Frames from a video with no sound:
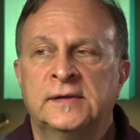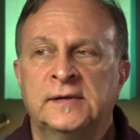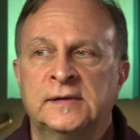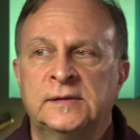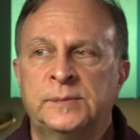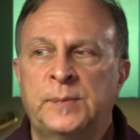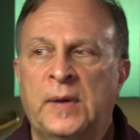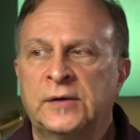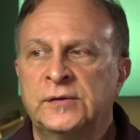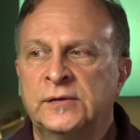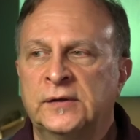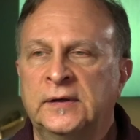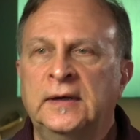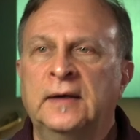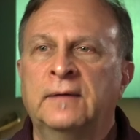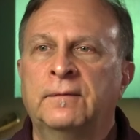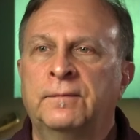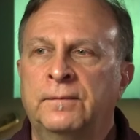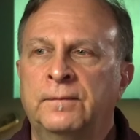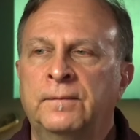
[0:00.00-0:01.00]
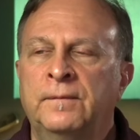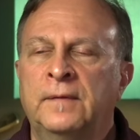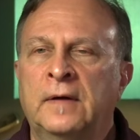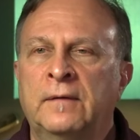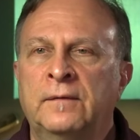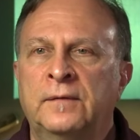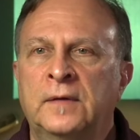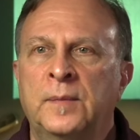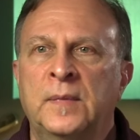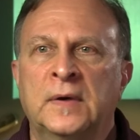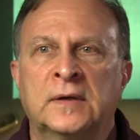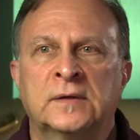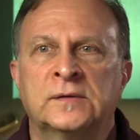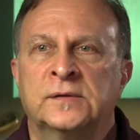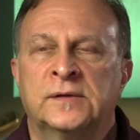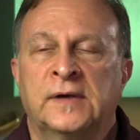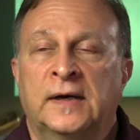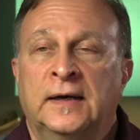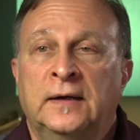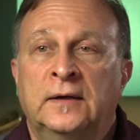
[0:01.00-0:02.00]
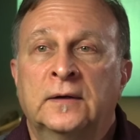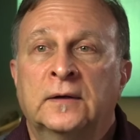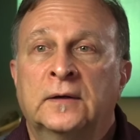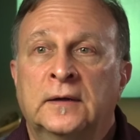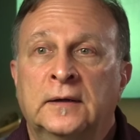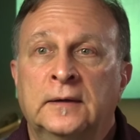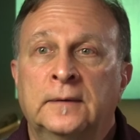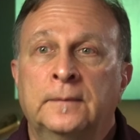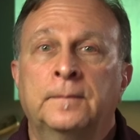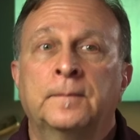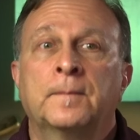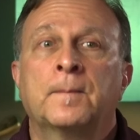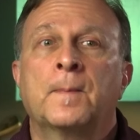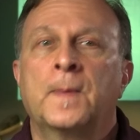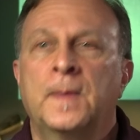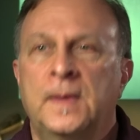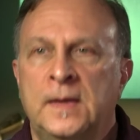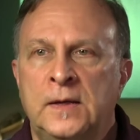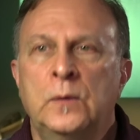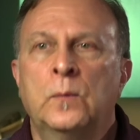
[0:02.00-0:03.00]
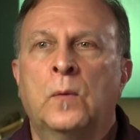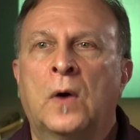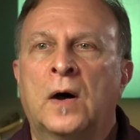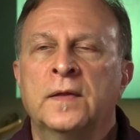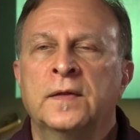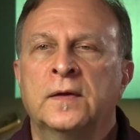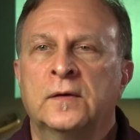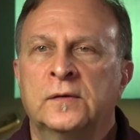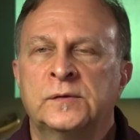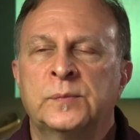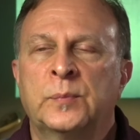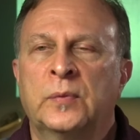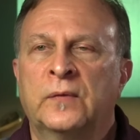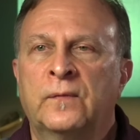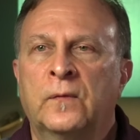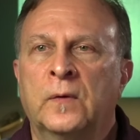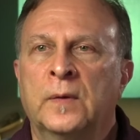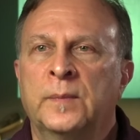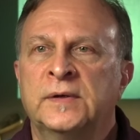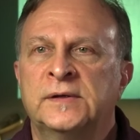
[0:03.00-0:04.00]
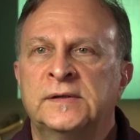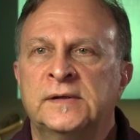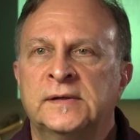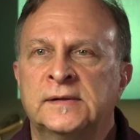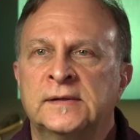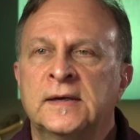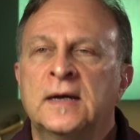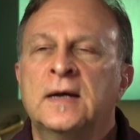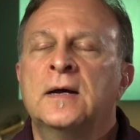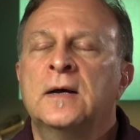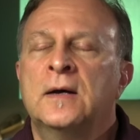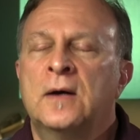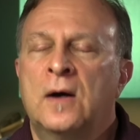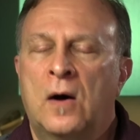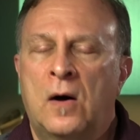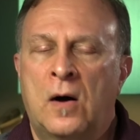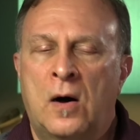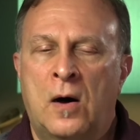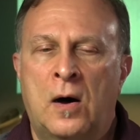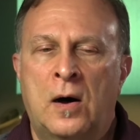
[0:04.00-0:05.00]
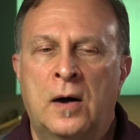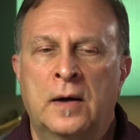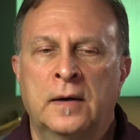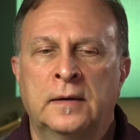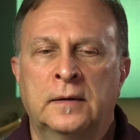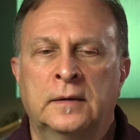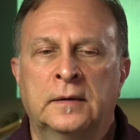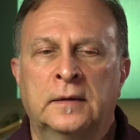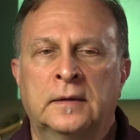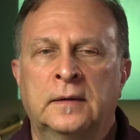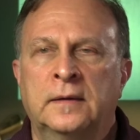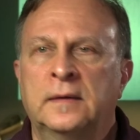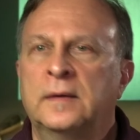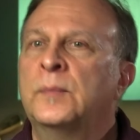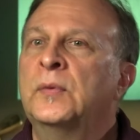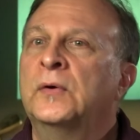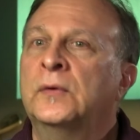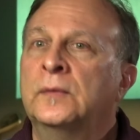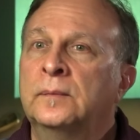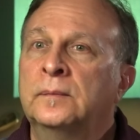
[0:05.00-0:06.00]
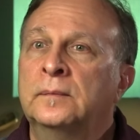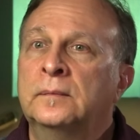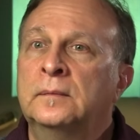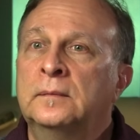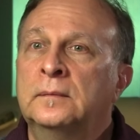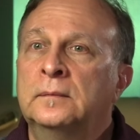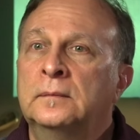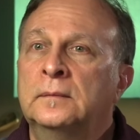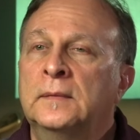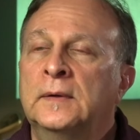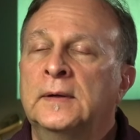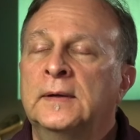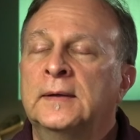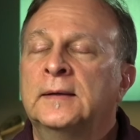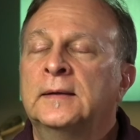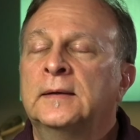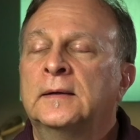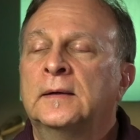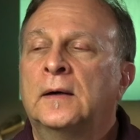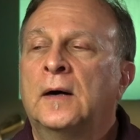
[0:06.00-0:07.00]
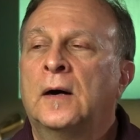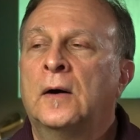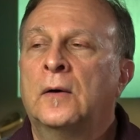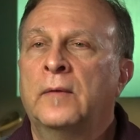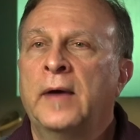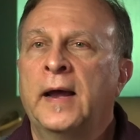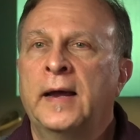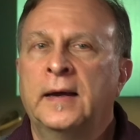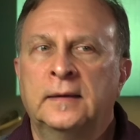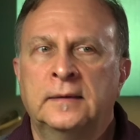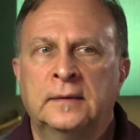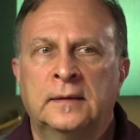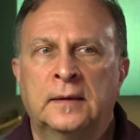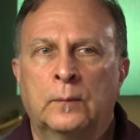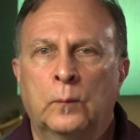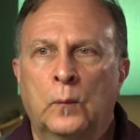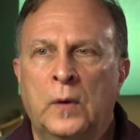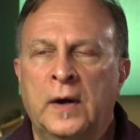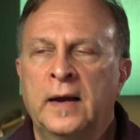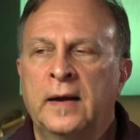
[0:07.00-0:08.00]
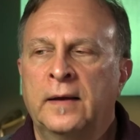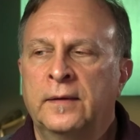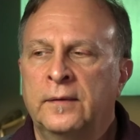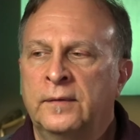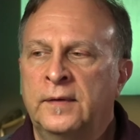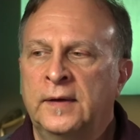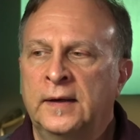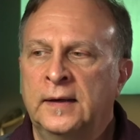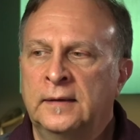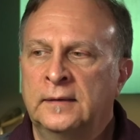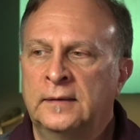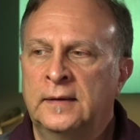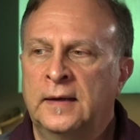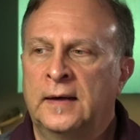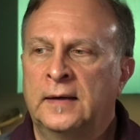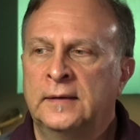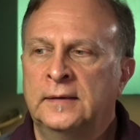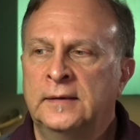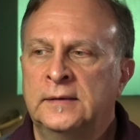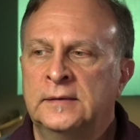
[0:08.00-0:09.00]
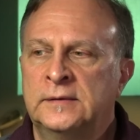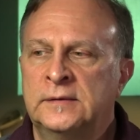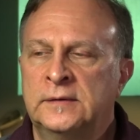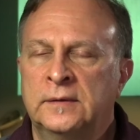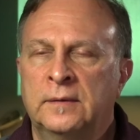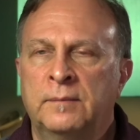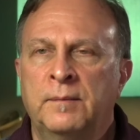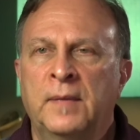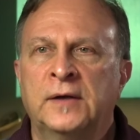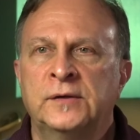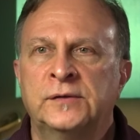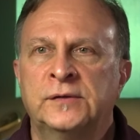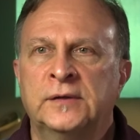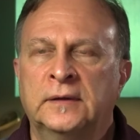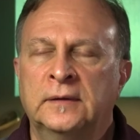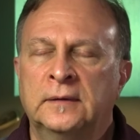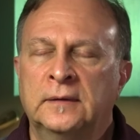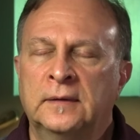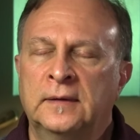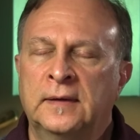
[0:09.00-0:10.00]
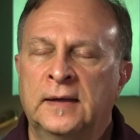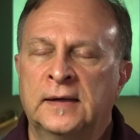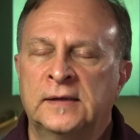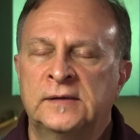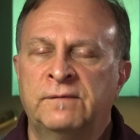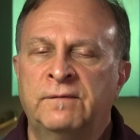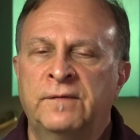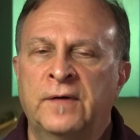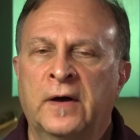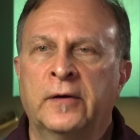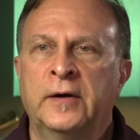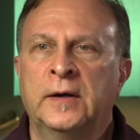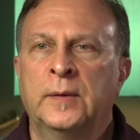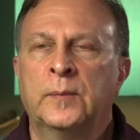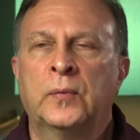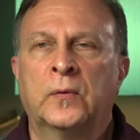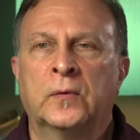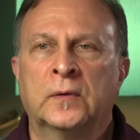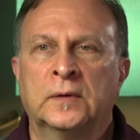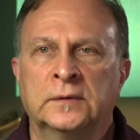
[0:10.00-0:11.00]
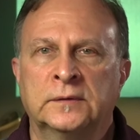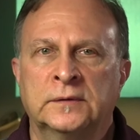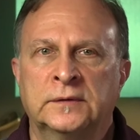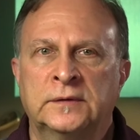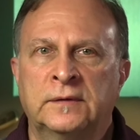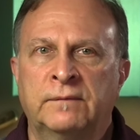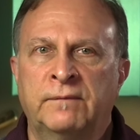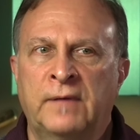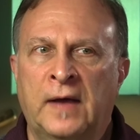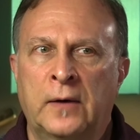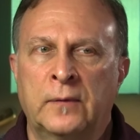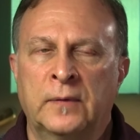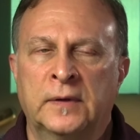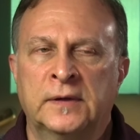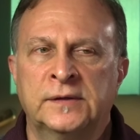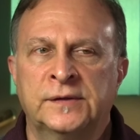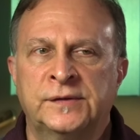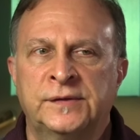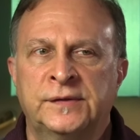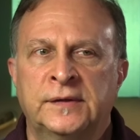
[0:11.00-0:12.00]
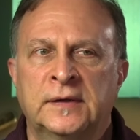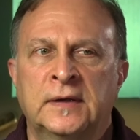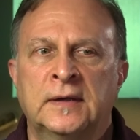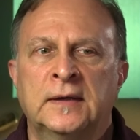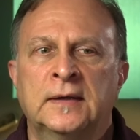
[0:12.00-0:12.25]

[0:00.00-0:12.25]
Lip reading: especially if the mixer's any good, you want those performances on the boom. Oh, and one other thing that I need to mention that's very important. Veterans